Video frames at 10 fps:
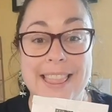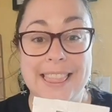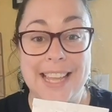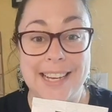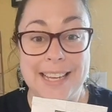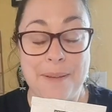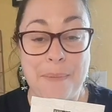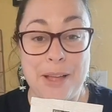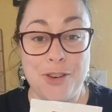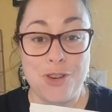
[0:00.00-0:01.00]

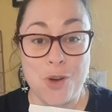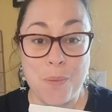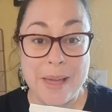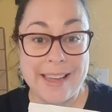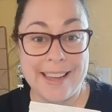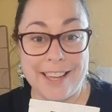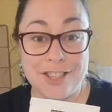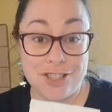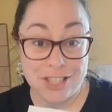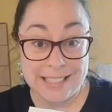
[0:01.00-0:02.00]
lime no-bake
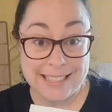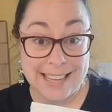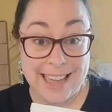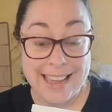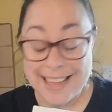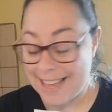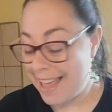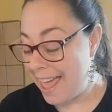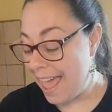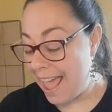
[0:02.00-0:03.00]
cheesecake,